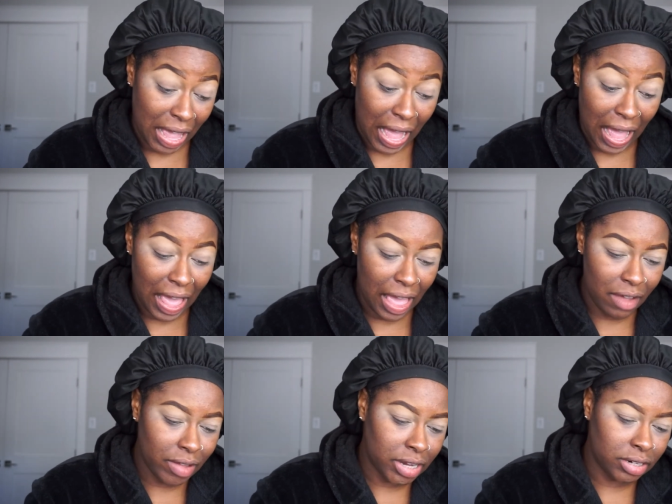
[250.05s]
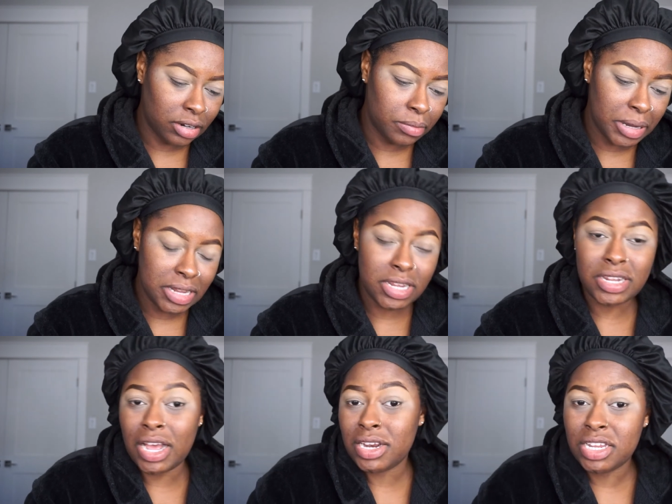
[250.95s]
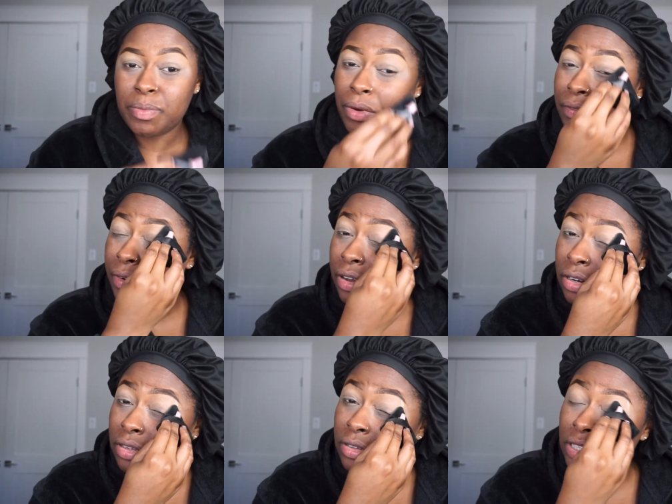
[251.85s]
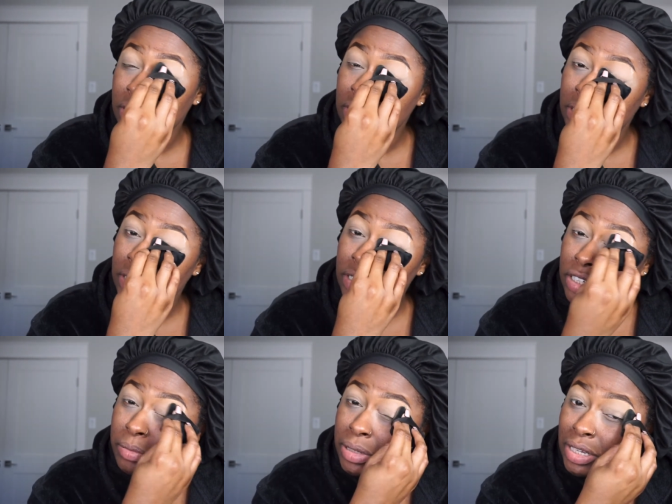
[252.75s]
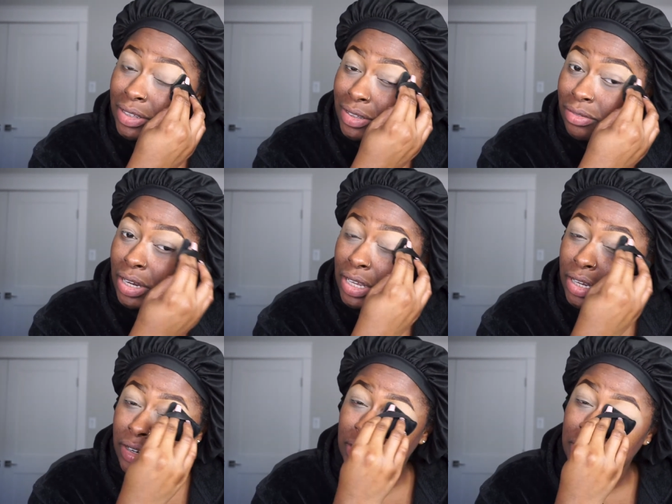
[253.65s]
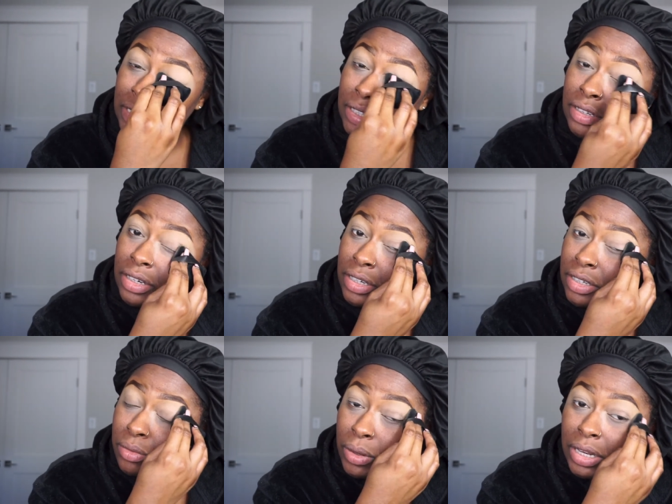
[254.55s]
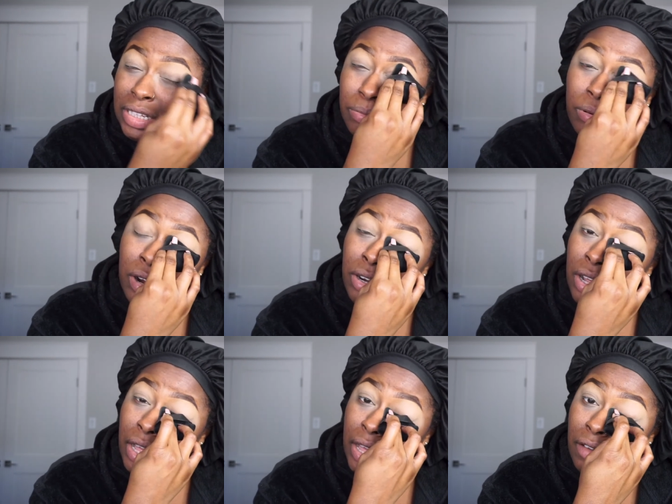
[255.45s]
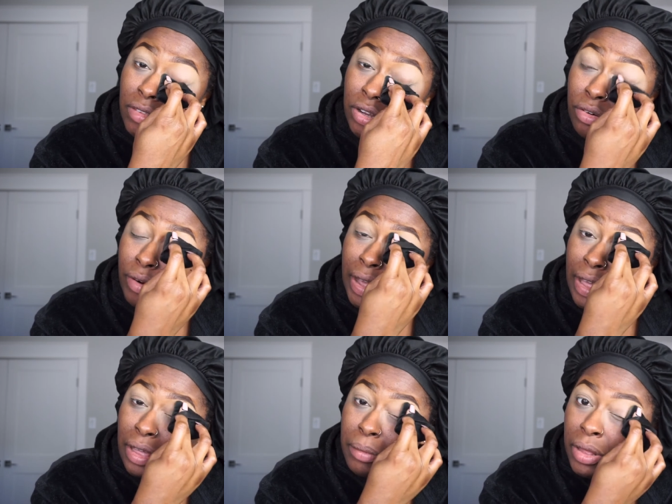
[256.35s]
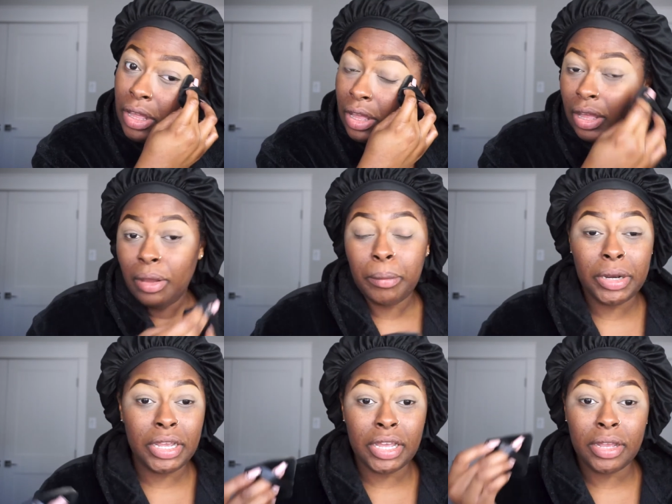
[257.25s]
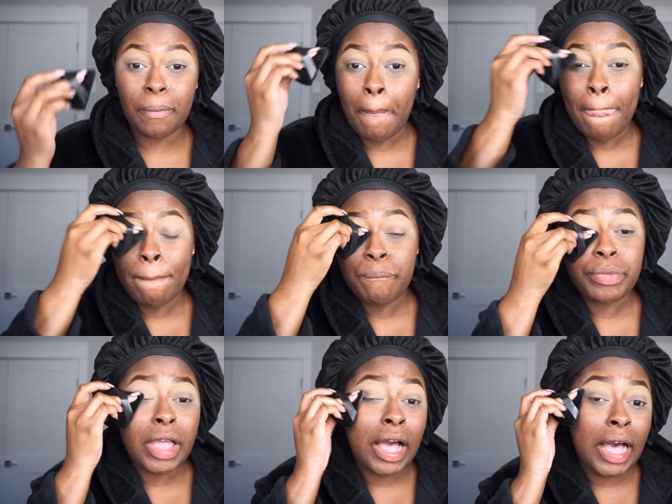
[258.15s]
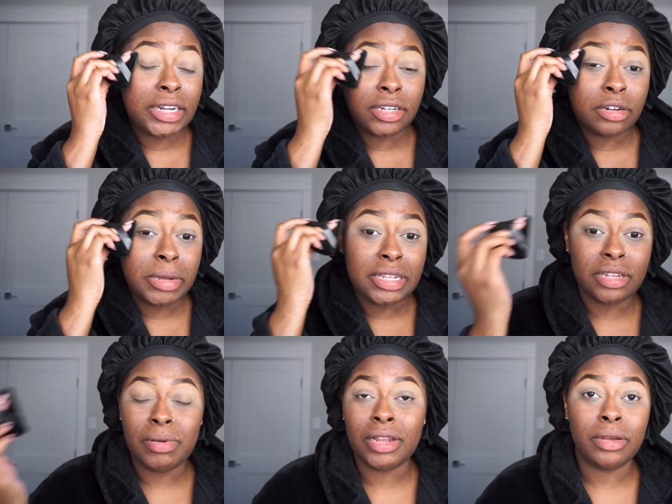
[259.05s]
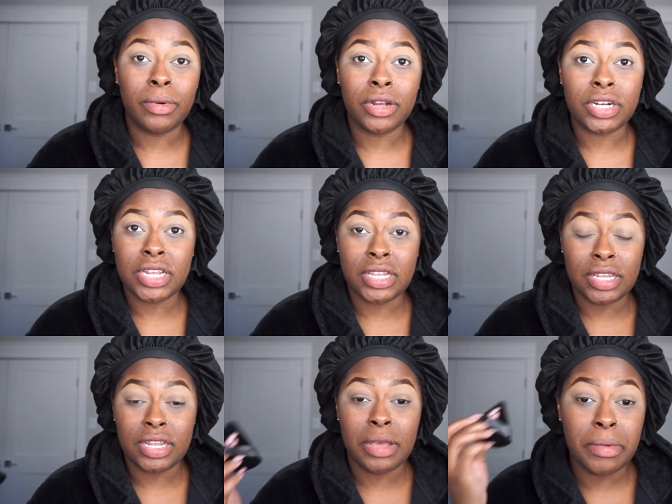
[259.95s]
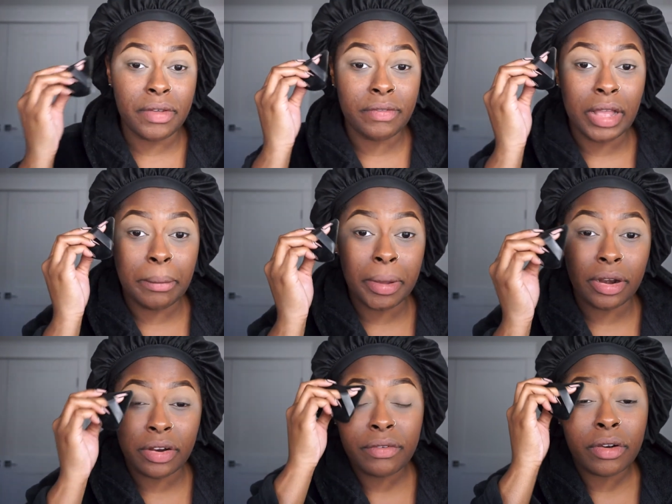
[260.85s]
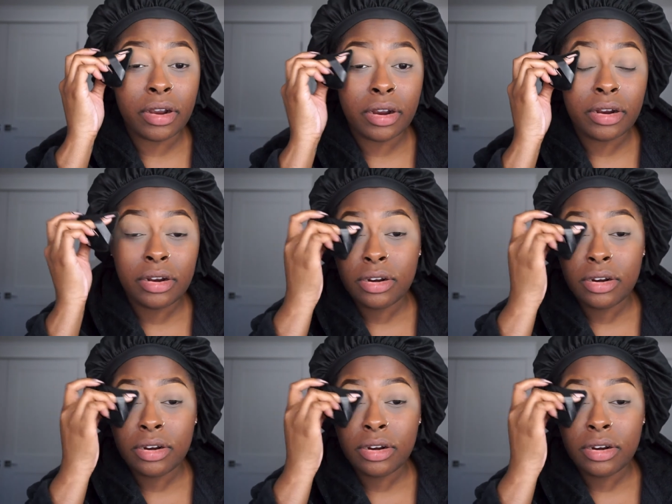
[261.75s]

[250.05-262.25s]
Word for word: I have eyeshadow bases. I just prefer to use concealer just because it's right here and it's easier and it's one less product I have to grab. But again, eyeshadow bases probably work just the same, if not better for